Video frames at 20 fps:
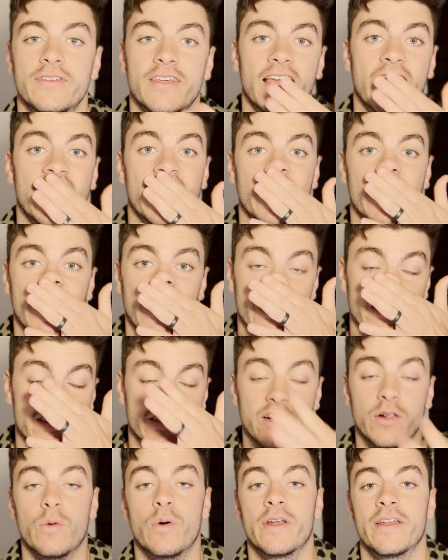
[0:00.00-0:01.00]
and I
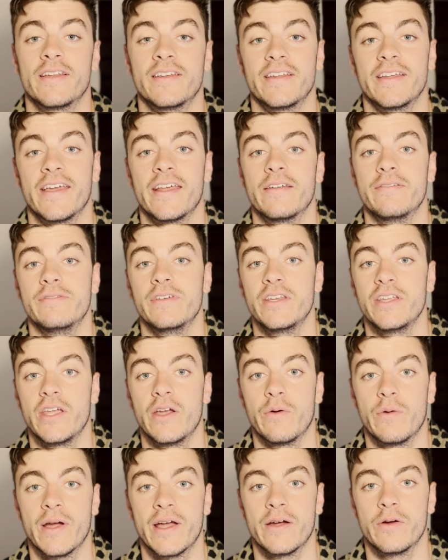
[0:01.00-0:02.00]
still wanted to get a
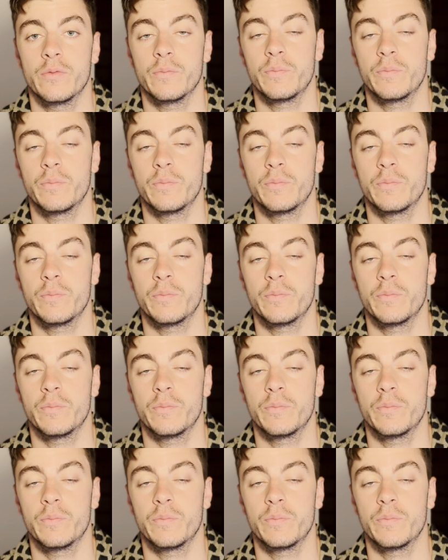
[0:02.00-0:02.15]
video out